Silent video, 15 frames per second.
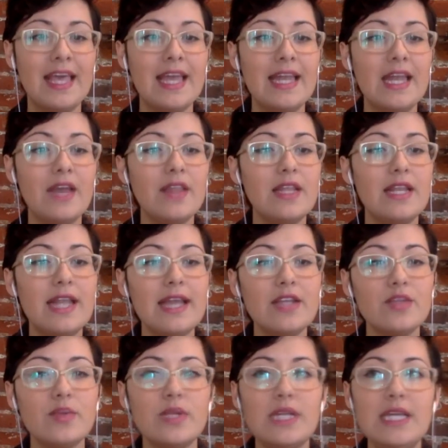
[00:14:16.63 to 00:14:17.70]
Now, the
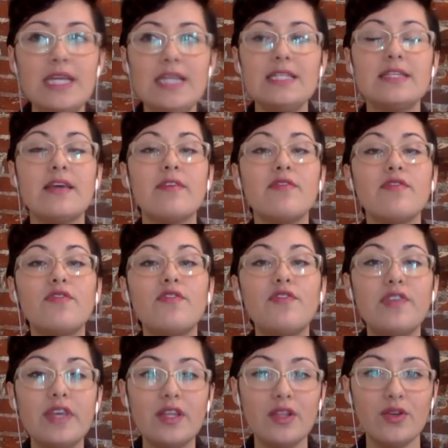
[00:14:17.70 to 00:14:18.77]
next one is
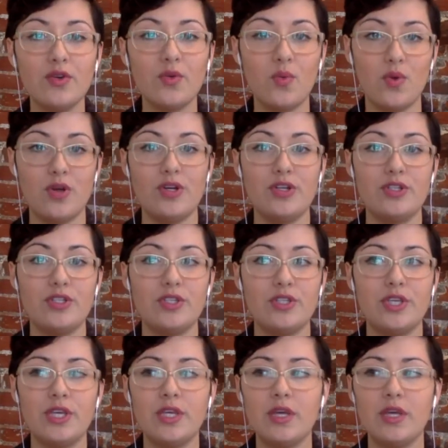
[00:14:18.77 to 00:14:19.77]
filler words.